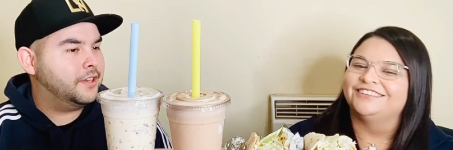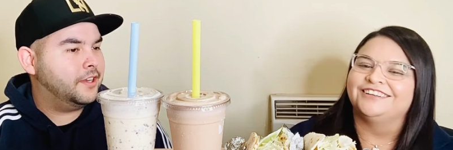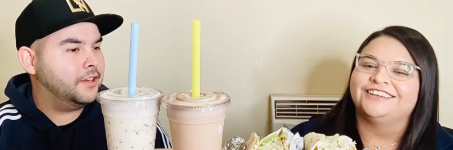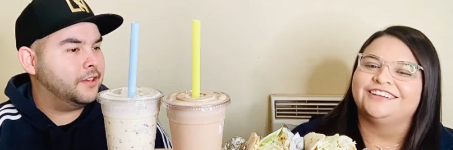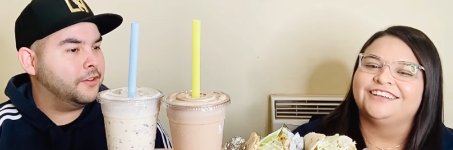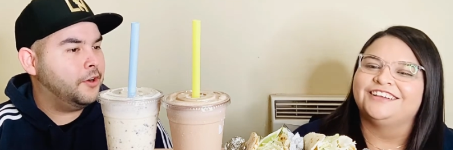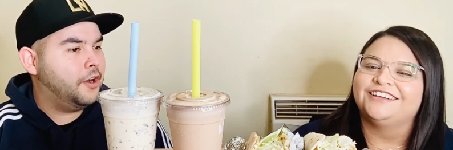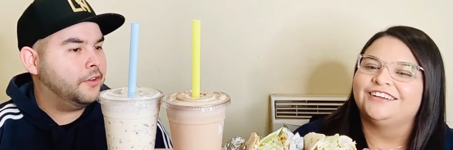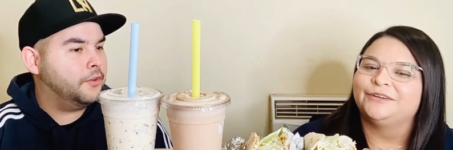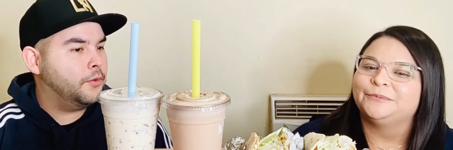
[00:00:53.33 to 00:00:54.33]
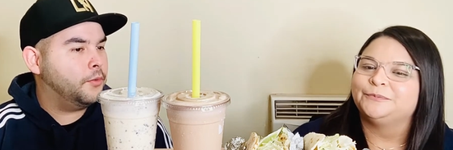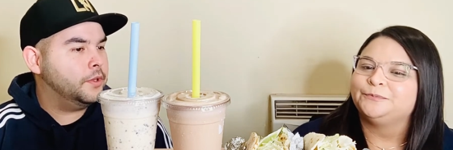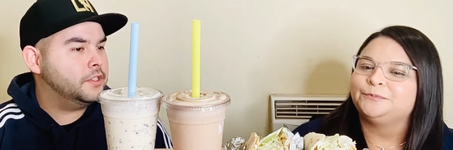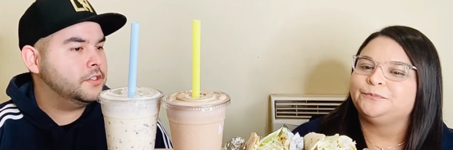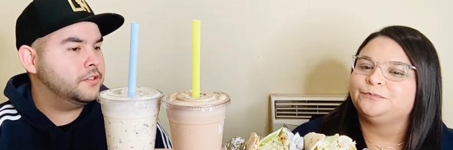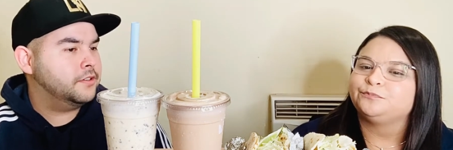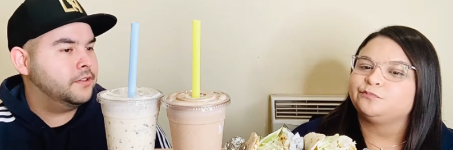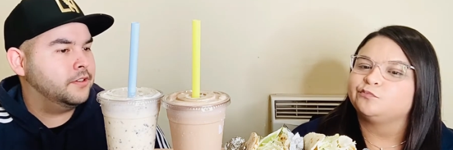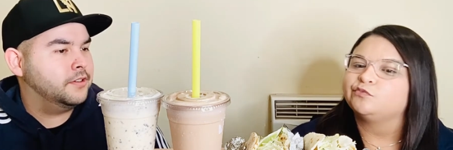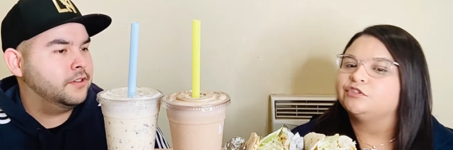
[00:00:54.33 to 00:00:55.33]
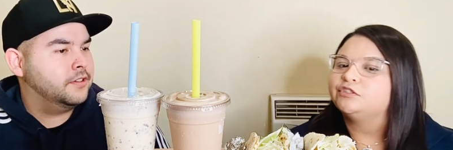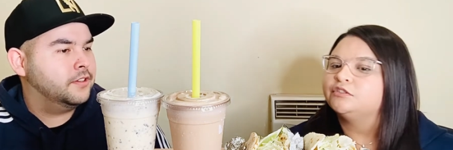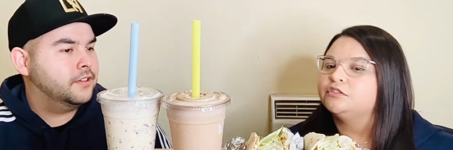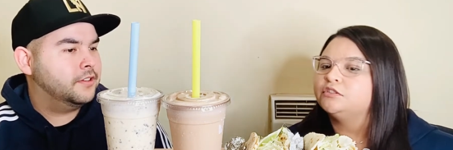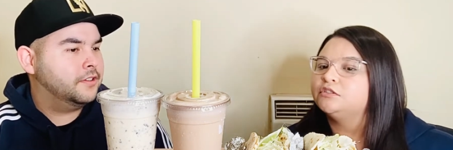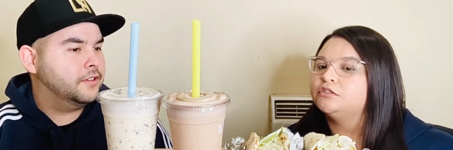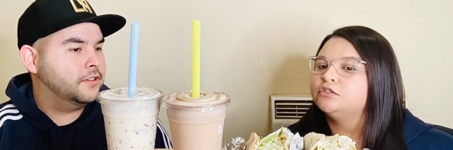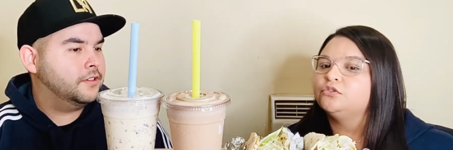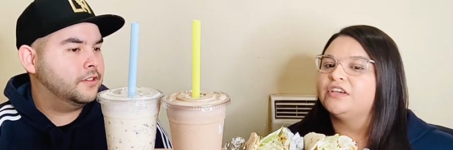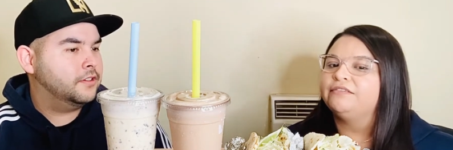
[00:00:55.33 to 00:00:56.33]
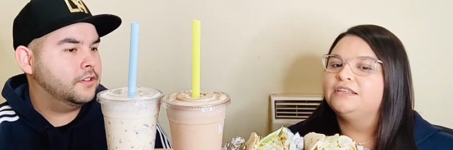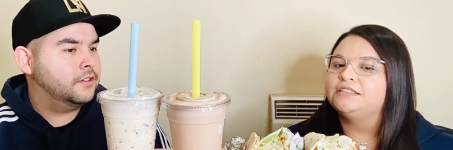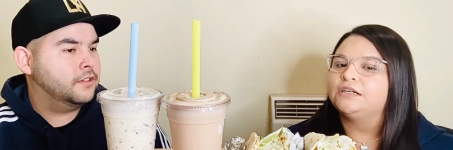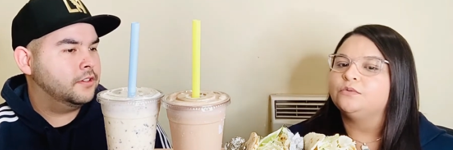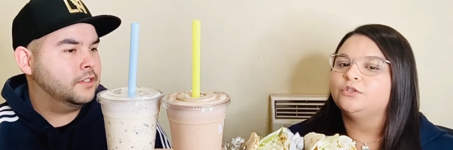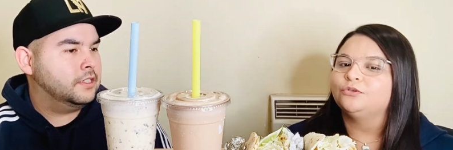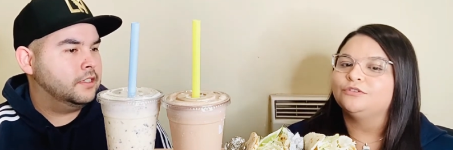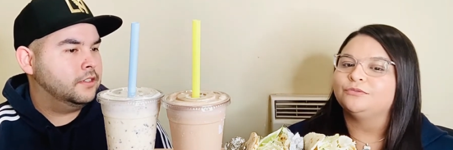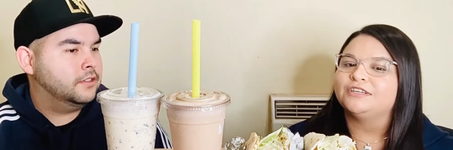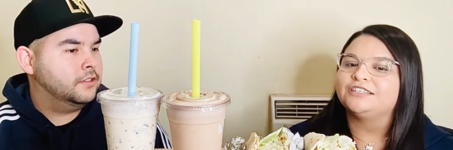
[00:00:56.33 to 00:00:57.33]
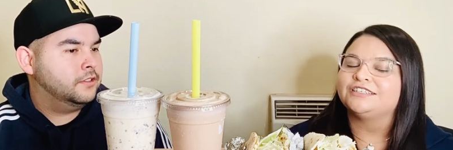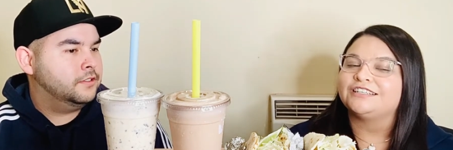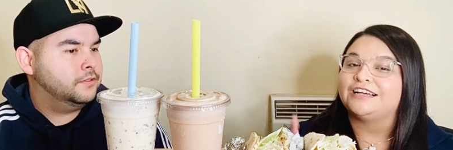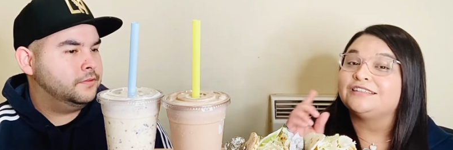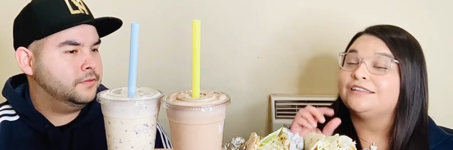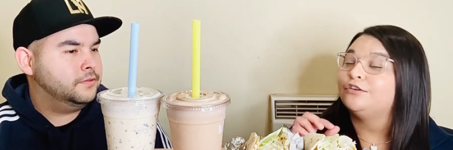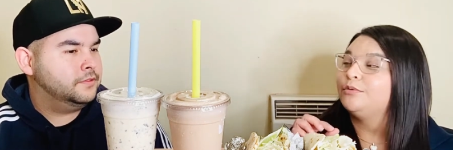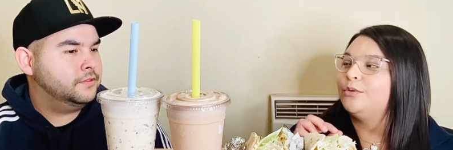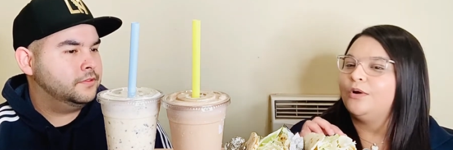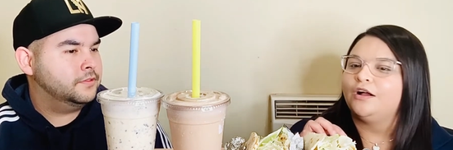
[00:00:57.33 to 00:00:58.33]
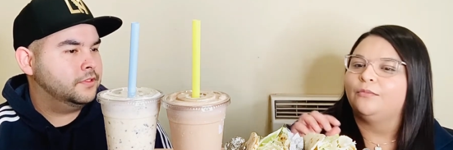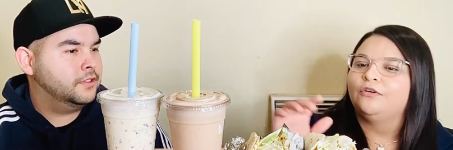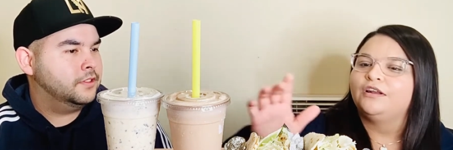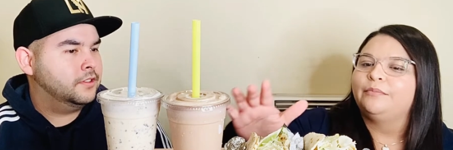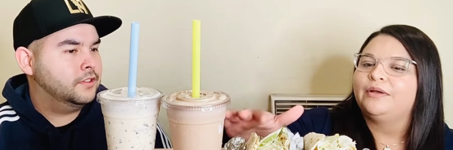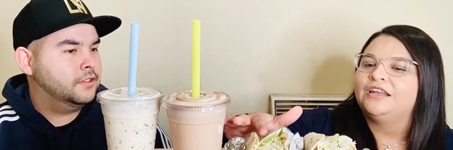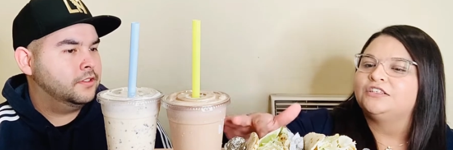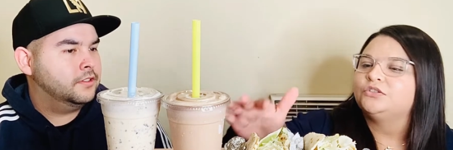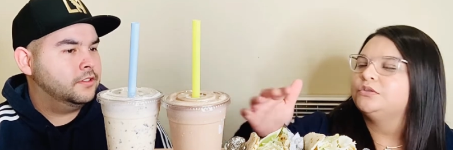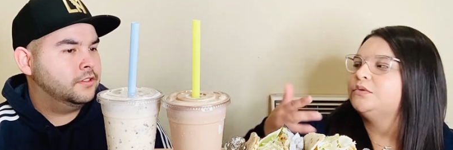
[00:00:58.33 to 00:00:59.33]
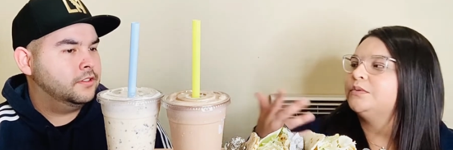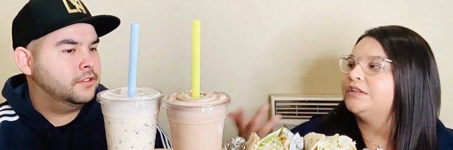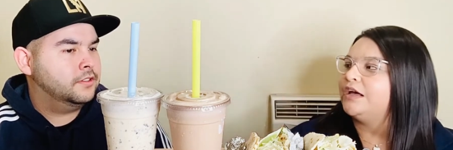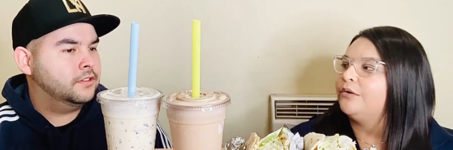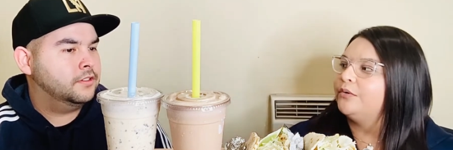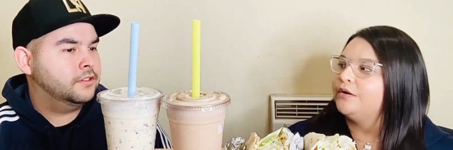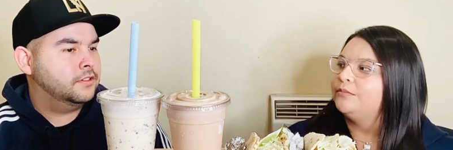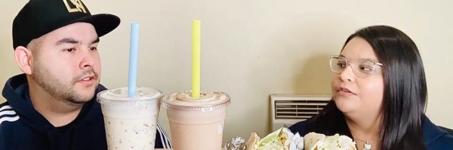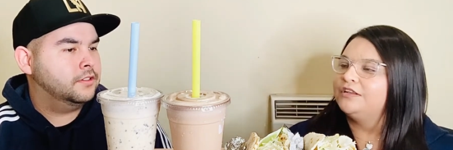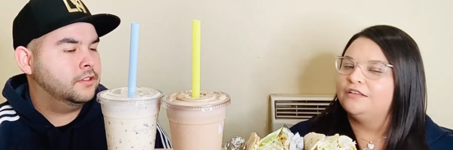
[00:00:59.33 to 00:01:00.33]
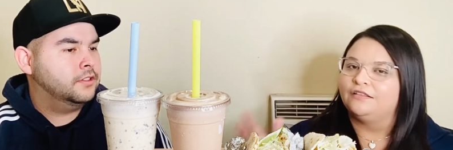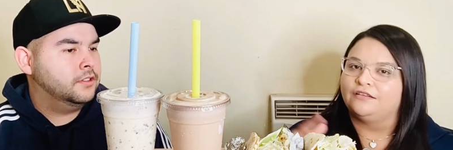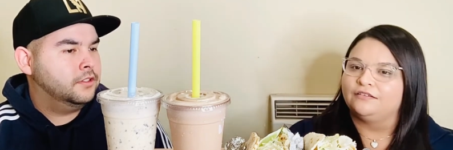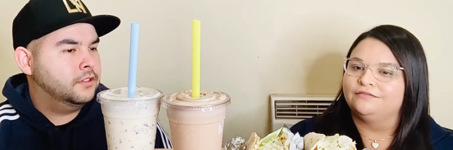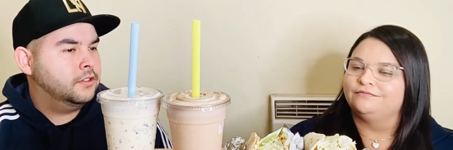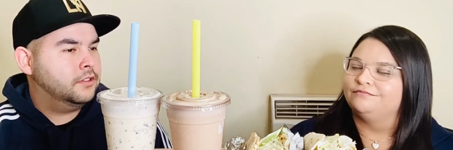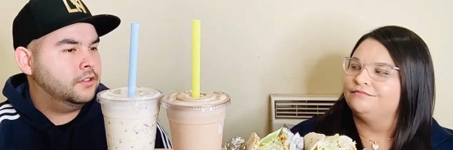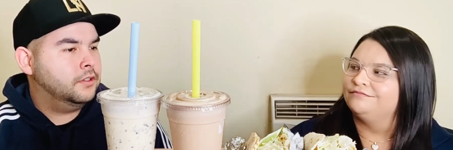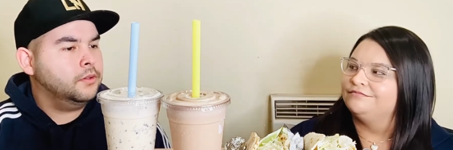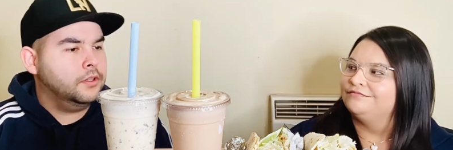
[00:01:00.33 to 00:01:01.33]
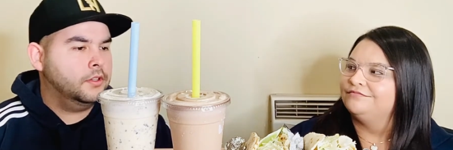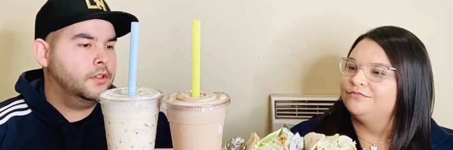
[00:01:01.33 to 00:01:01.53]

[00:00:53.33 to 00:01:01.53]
Speaker 1: Okay. All right. So which?
Speaker 2: Uh, you can't really tell which one's which because it had a little bit of guacamole, but let's do the one without guacamole and then.
Speaker 1: Okay.